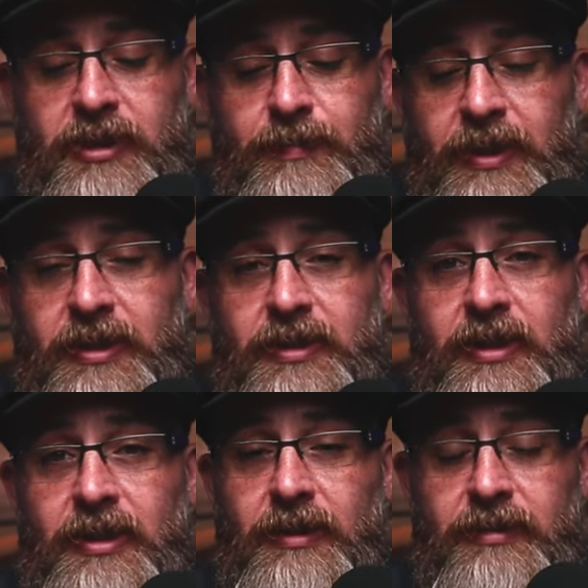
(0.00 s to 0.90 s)
It's been
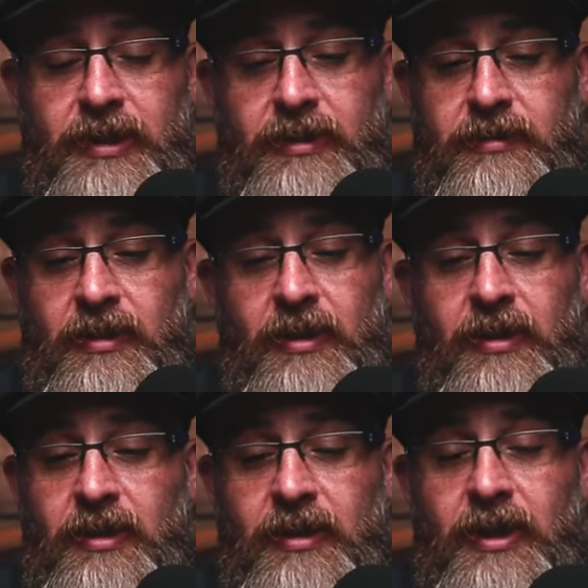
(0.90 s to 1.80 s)
insane. I, I,
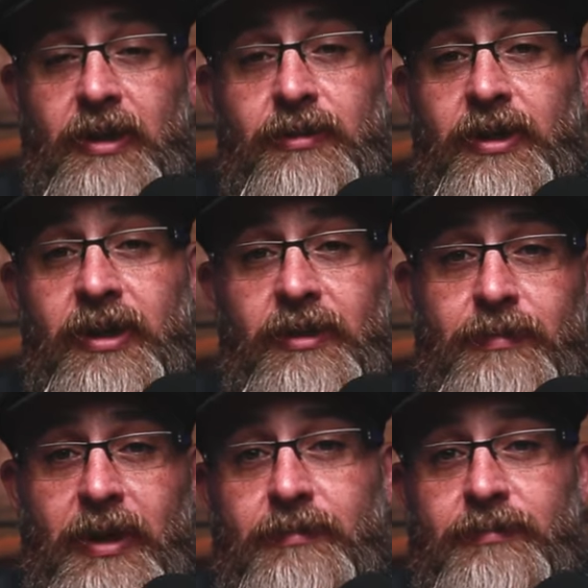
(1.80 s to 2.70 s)
I don't know how
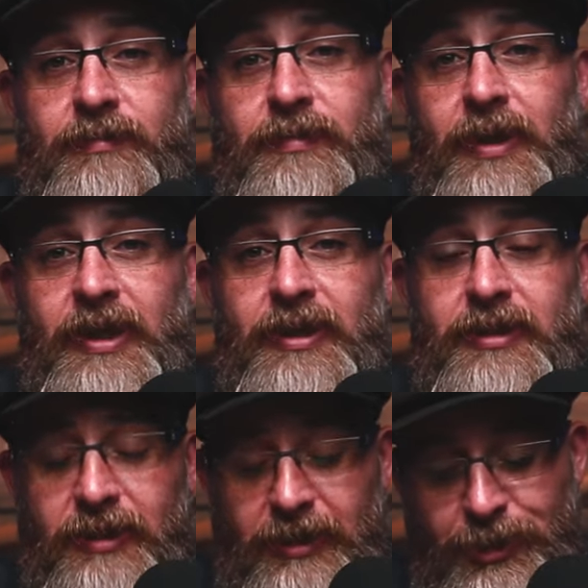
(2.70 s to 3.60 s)
I'm, my head is
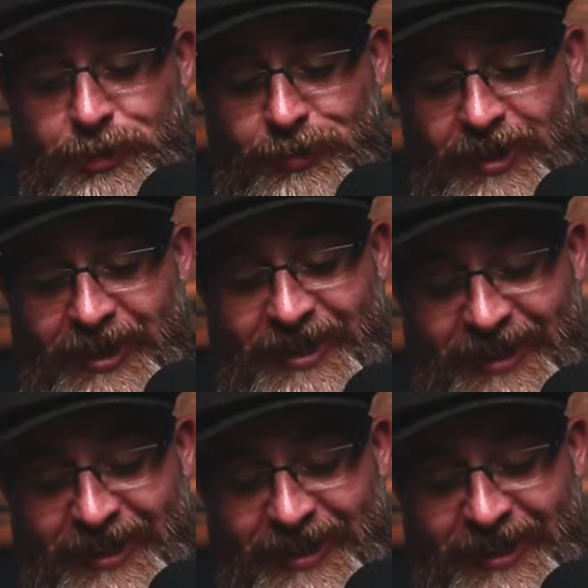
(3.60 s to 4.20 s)
still on straight.